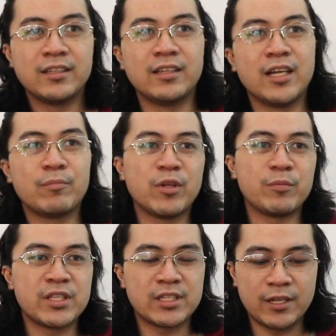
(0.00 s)

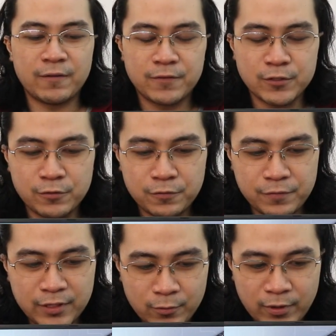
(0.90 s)
laptop itself. So
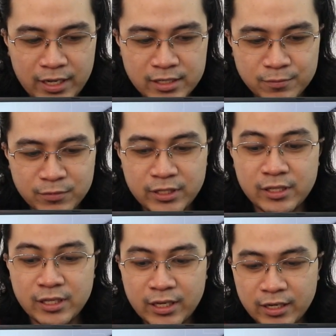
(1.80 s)
feel wise, I'm really
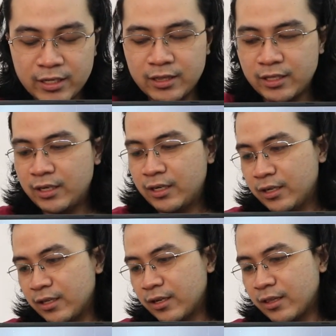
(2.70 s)
digging it.
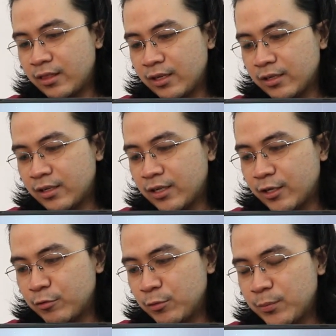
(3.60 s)
And I think
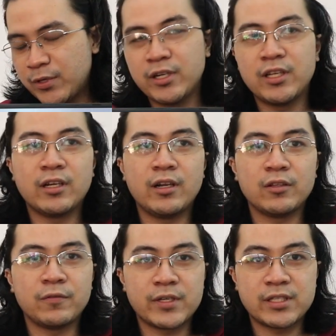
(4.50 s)
we will be running a lot
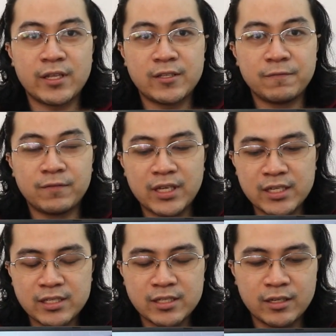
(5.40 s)
of extensive
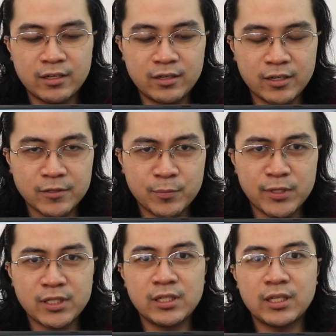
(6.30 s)
tests here,
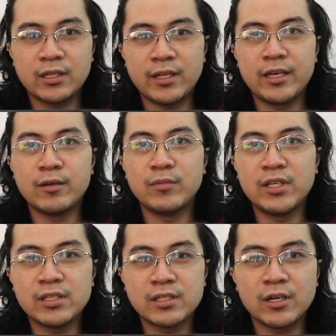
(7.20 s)
especially that AMD
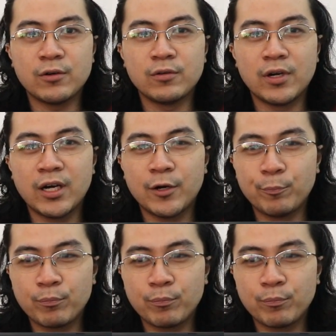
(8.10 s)
is now